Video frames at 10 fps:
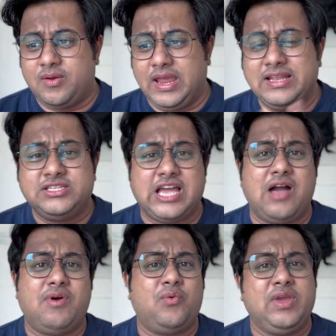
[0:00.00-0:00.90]
In
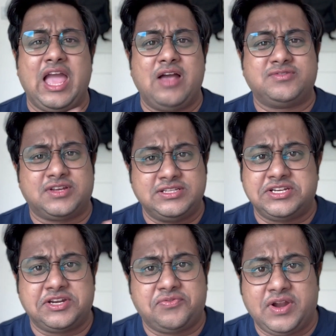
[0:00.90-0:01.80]
Java, we have Sun
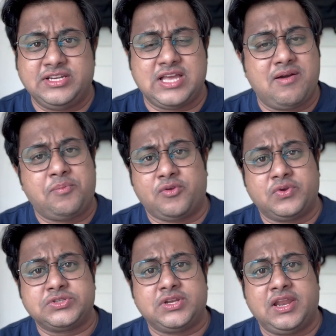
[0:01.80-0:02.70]
certified Java
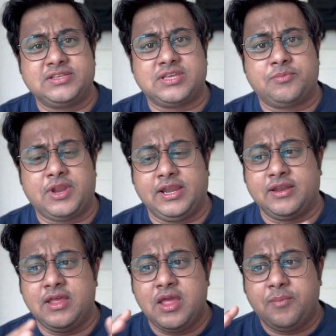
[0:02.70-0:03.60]
professional exam, right?
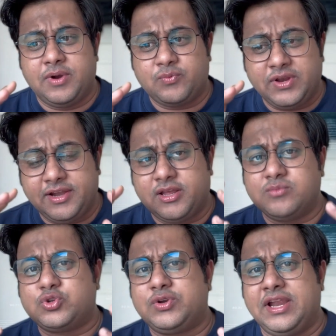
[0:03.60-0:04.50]
But when it
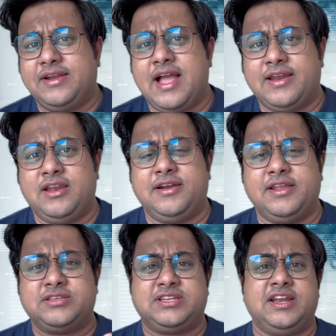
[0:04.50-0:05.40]
comes to data
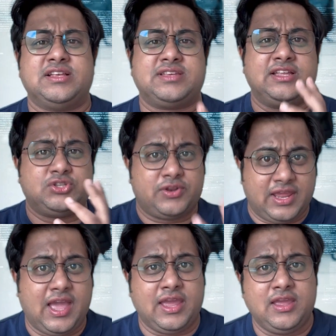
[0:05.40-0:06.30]
analytics, data science or
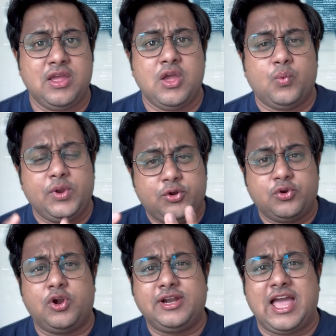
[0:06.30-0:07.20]
AI, we do
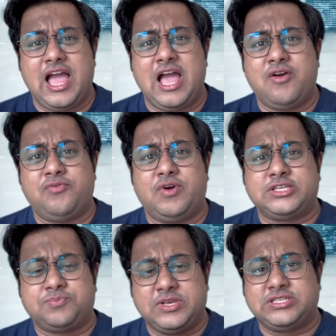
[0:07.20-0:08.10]
not have a
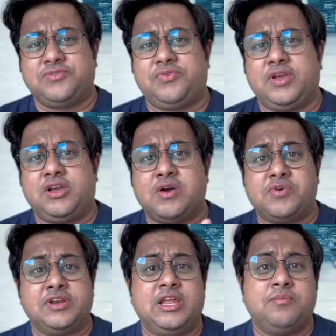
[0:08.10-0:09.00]
specific
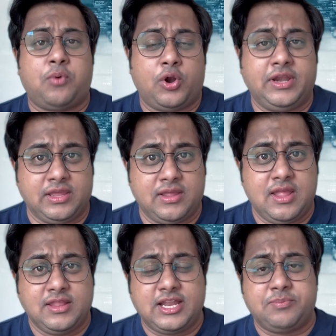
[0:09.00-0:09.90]
governing body
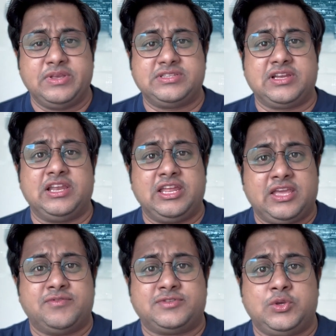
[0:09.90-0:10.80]
that basically
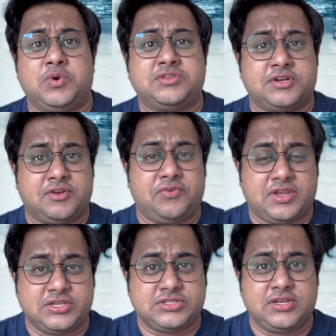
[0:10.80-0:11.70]
gives you a
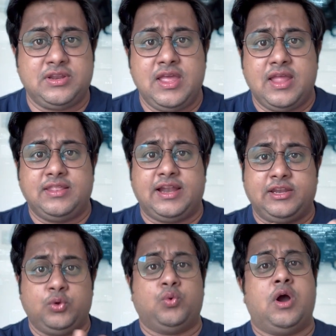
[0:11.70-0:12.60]
certification that
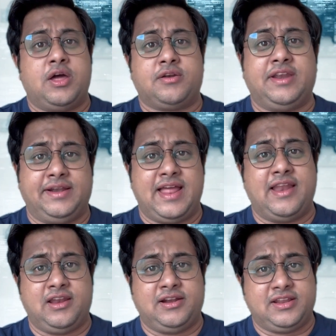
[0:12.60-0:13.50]
you are data
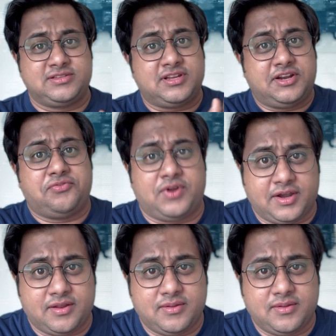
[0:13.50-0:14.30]
analytics certified.